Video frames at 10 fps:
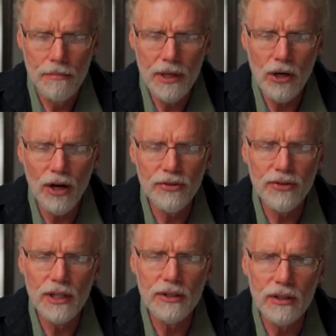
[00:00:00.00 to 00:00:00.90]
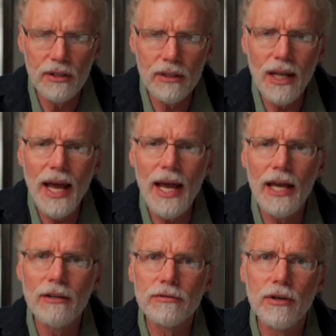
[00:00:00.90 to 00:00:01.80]
because the
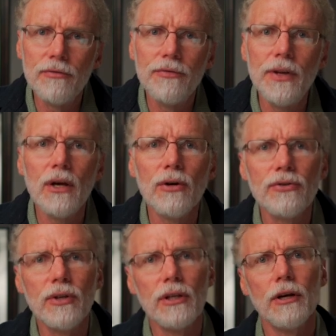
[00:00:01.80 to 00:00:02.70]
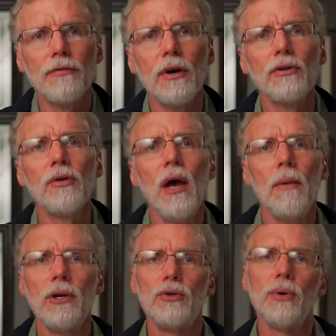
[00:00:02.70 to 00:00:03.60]
delay reveals the difference
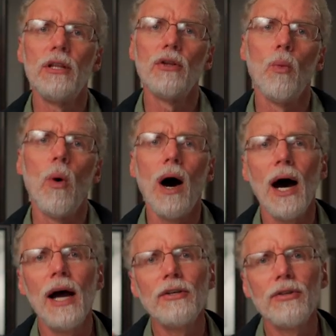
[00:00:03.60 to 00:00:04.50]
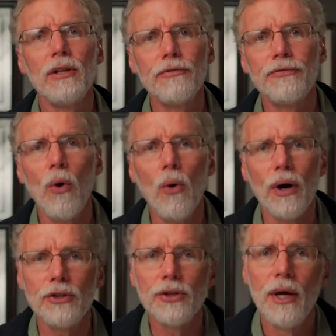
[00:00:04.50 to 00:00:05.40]
between the wise and the
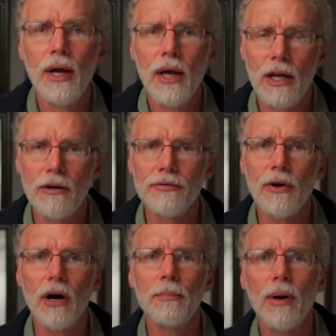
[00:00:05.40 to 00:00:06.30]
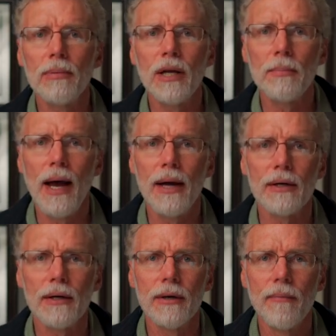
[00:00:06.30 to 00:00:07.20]
foolish in a very public manner.